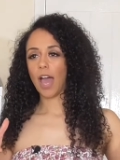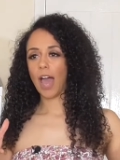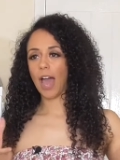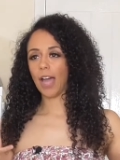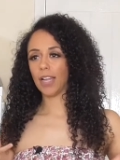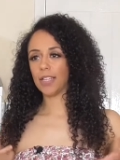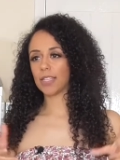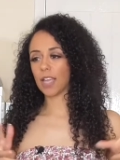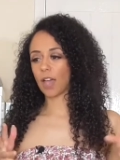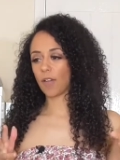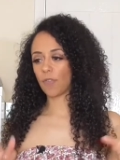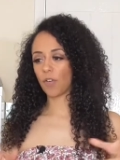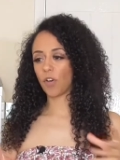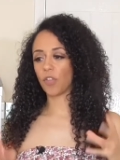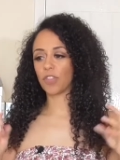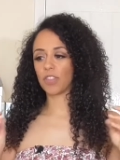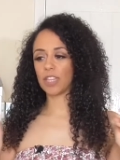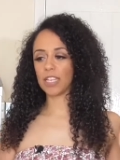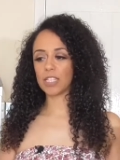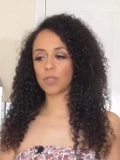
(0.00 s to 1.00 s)
and I
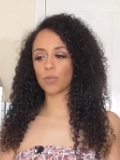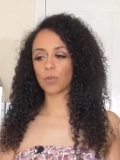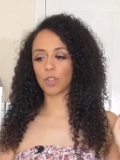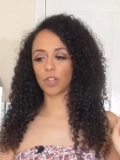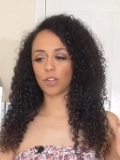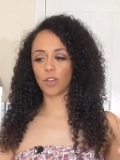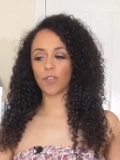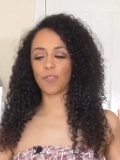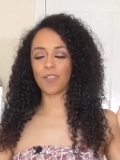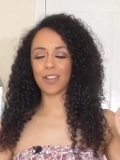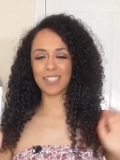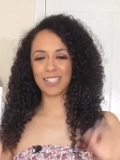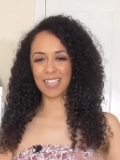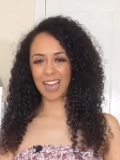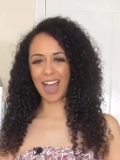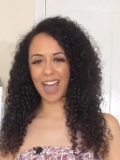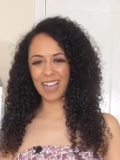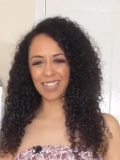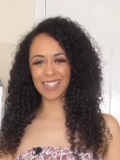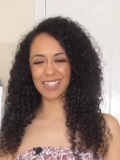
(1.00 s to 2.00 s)
thought this would look
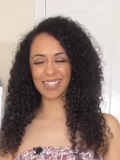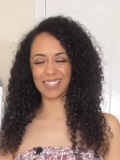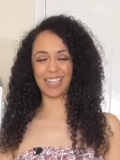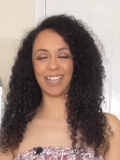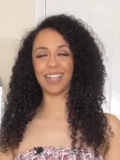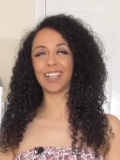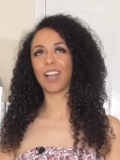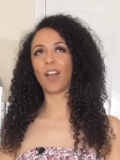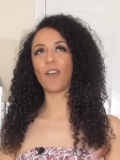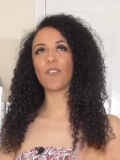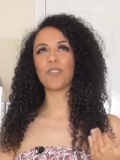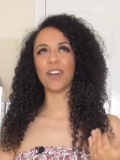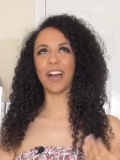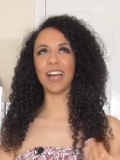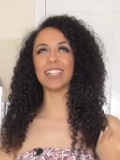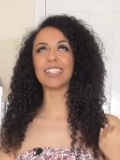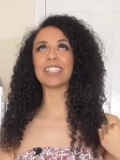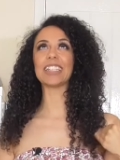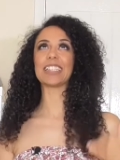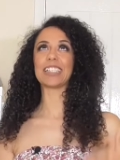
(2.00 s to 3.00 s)
fantastic
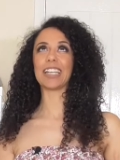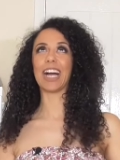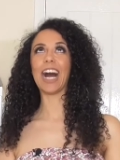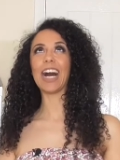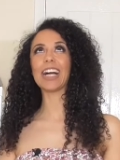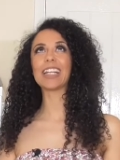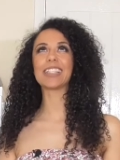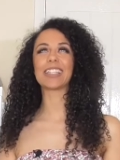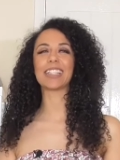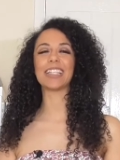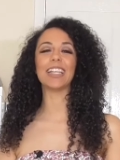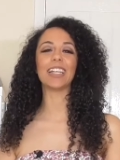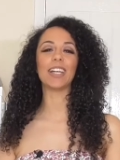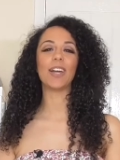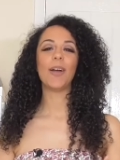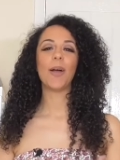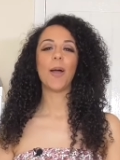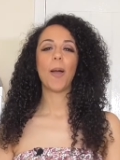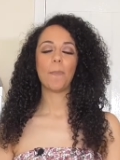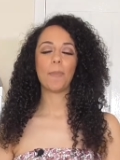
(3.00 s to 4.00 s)
fantastic
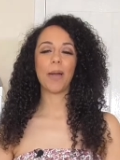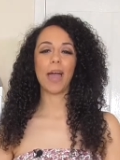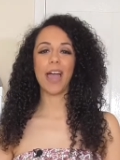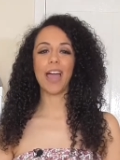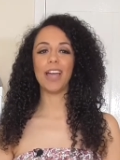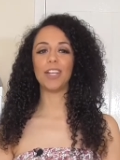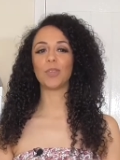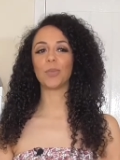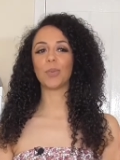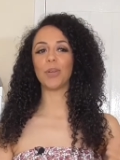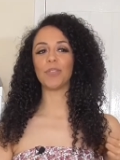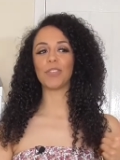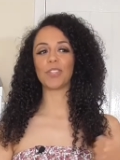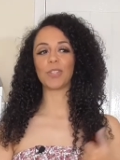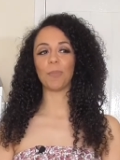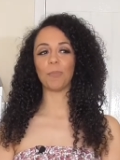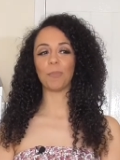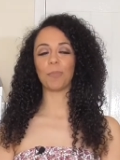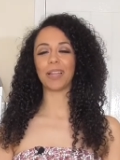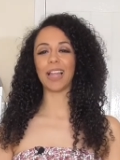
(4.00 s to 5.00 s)
paired with
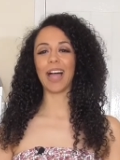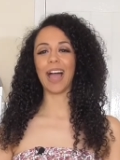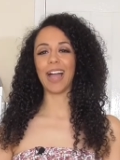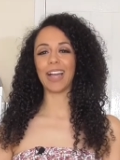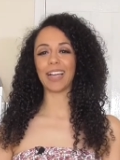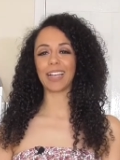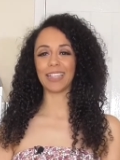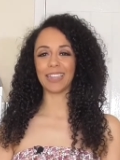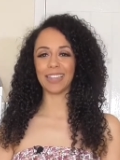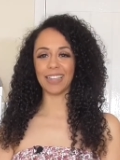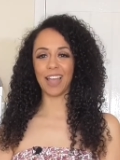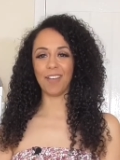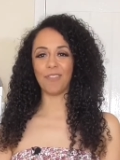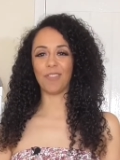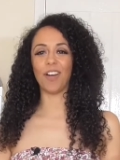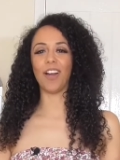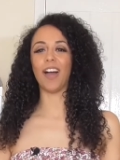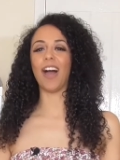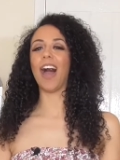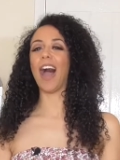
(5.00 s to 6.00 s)
some black
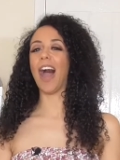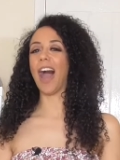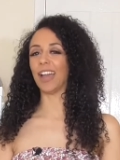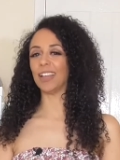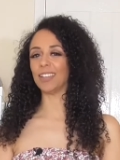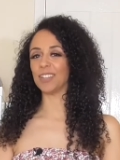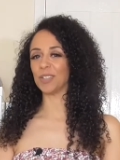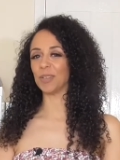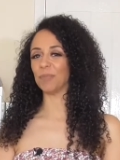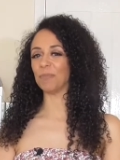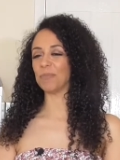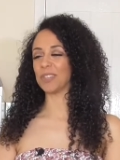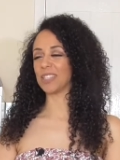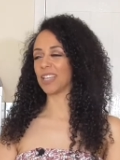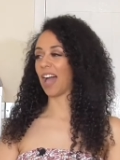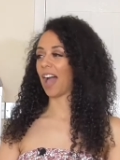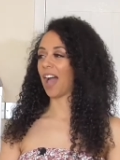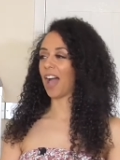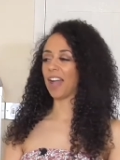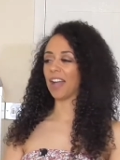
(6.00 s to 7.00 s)
leather items.
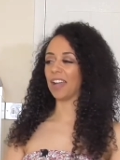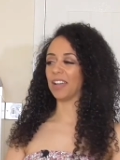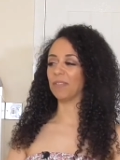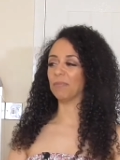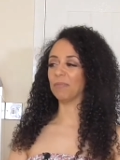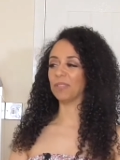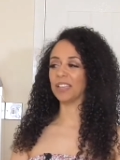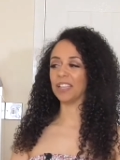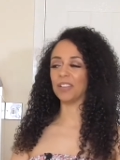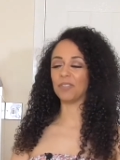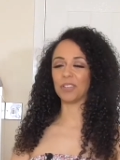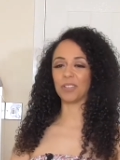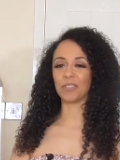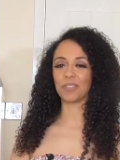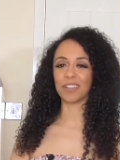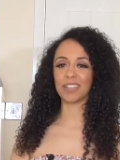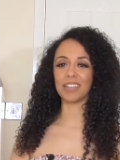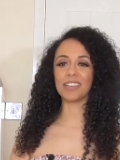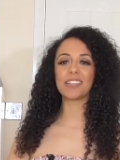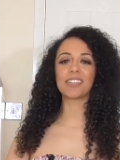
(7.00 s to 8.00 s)
I am living
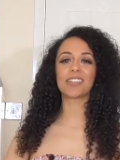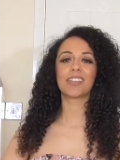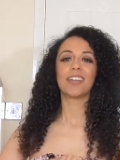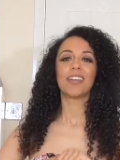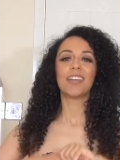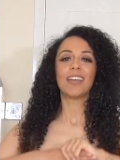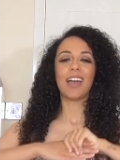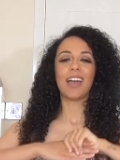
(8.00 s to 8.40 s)
for this.